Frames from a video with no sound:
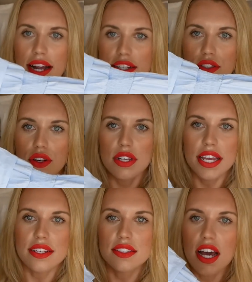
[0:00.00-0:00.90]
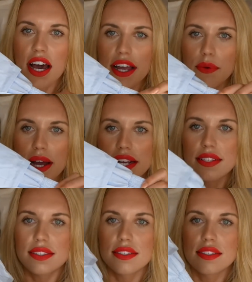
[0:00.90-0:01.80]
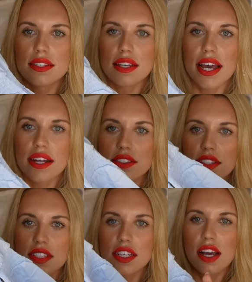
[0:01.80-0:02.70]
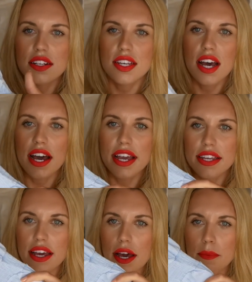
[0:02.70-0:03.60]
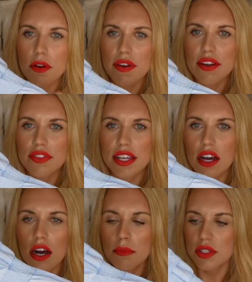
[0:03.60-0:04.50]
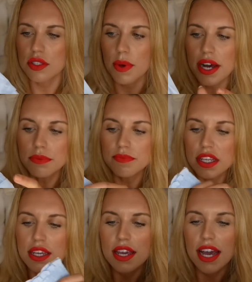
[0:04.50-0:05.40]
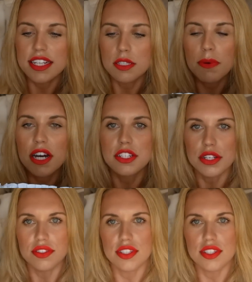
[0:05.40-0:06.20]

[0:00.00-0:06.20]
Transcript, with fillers: and it's got like tie waist and tie um, around the arms as well. And it's bardot